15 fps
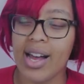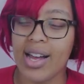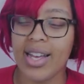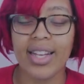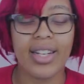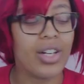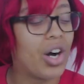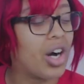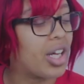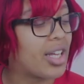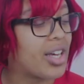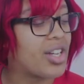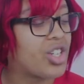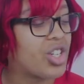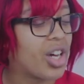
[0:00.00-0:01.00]
in
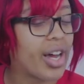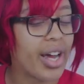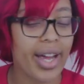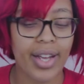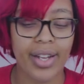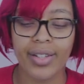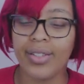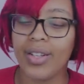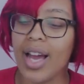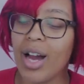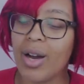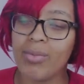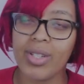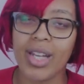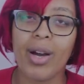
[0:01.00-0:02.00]
college I
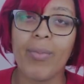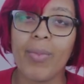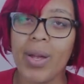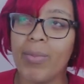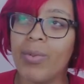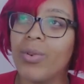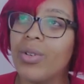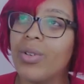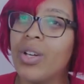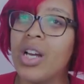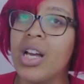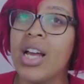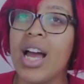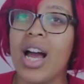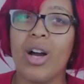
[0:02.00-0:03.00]
helped out people,
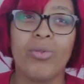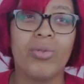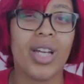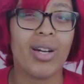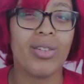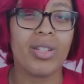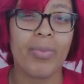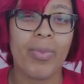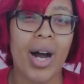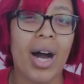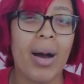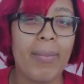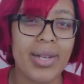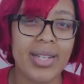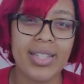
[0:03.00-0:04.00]
helped out
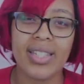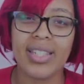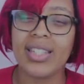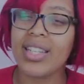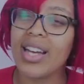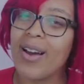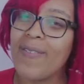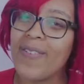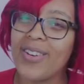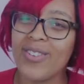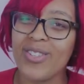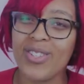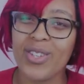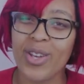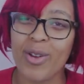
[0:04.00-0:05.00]
departments and stuff, and it
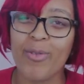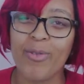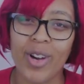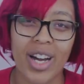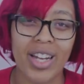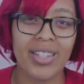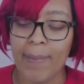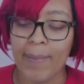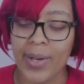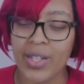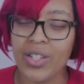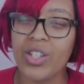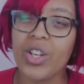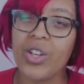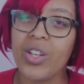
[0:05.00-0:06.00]
was so fun. But
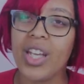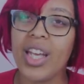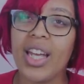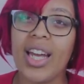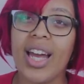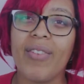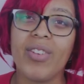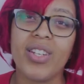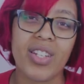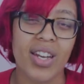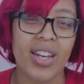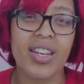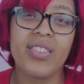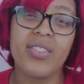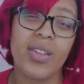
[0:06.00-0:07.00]
in uni I haven't
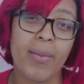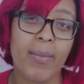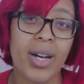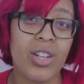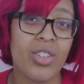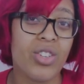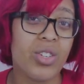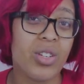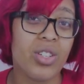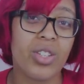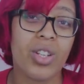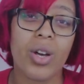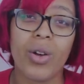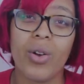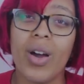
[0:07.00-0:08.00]
done it so much,
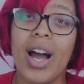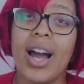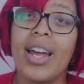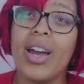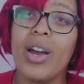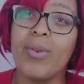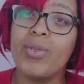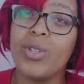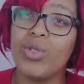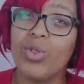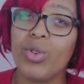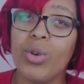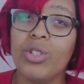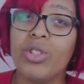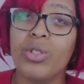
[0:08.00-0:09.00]
so I hope to
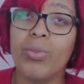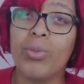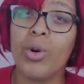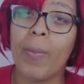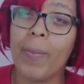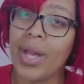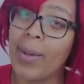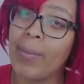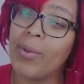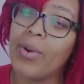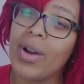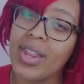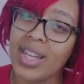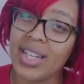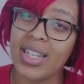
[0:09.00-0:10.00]
talk to more
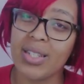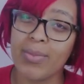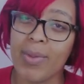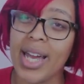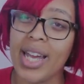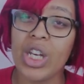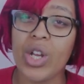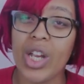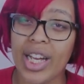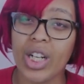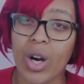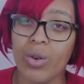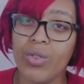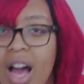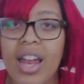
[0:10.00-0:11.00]
people. I think that's my new year
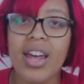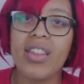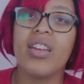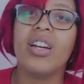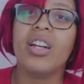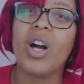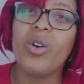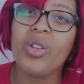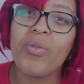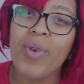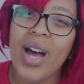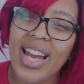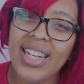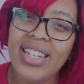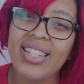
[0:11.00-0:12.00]
goal. Another goal of
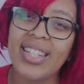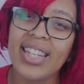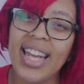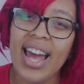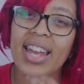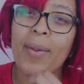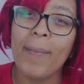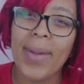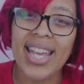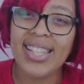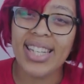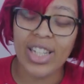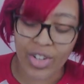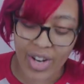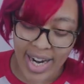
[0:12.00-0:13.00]
mine is to get an
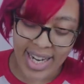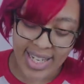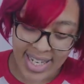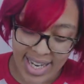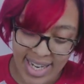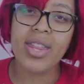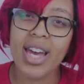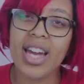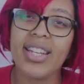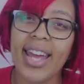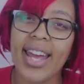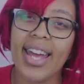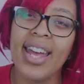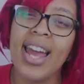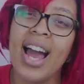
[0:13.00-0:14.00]
amazing grade in third
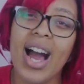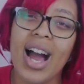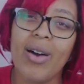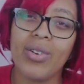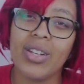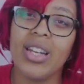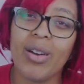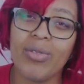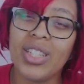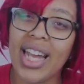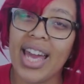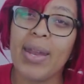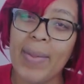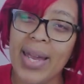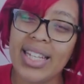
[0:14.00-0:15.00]
year. I would love to
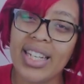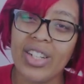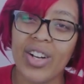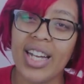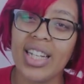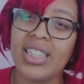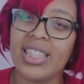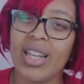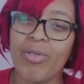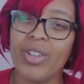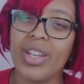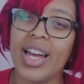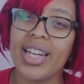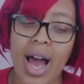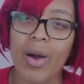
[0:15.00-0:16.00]
get an amazing grade because I feel
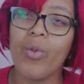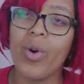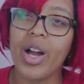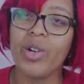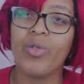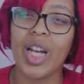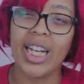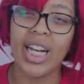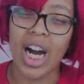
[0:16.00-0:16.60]
like I work really